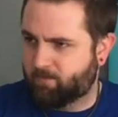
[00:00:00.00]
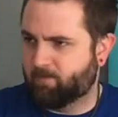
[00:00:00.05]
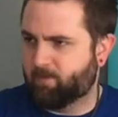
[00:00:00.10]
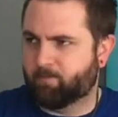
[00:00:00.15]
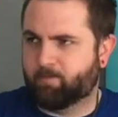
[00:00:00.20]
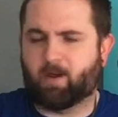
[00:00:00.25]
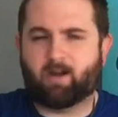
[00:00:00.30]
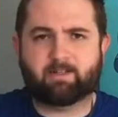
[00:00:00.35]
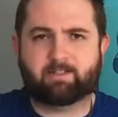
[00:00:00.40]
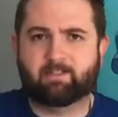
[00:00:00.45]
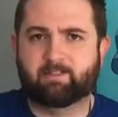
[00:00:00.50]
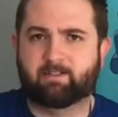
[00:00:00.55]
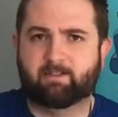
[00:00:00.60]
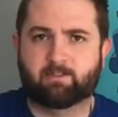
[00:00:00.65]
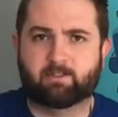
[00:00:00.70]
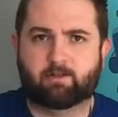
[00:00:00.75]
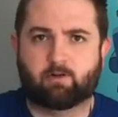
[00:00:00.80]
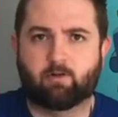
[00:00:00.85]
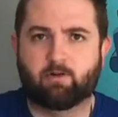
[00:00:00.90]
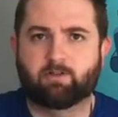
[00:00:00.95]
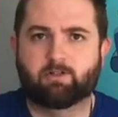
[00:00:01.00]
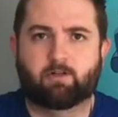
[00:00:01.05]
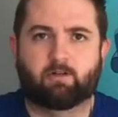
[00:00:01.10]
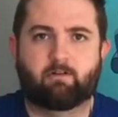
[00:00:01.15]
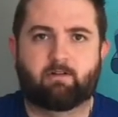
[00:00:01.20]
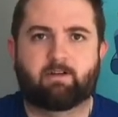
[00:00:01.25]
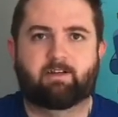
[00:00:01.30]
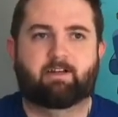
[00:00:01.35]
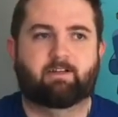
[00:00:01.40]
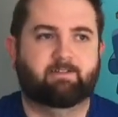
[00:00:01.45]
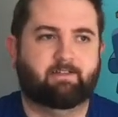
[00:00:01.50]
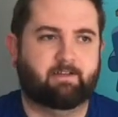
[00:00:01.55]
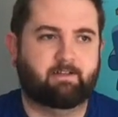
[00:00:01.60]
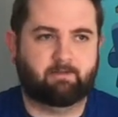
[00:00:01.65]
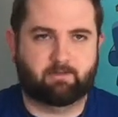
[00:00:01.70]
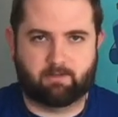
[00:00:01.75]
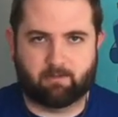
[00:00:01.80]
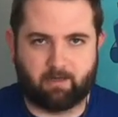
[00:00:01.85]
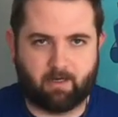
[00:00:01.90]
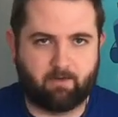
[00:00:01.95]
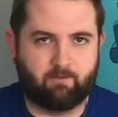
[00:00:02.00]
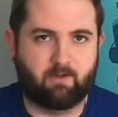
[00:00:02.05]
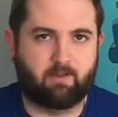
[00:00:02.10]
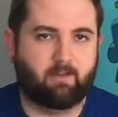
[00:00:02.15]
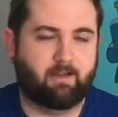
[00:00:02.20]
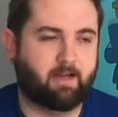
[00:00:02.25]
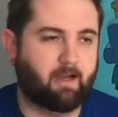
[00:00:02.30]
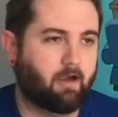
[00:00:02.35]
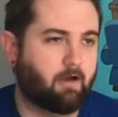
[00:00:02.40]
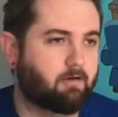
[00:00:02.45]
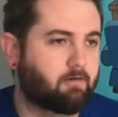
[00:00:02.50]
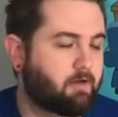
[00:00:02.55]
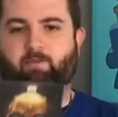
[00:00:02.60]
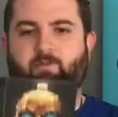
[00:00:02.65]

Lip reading: The box is in storage already because I took everything out.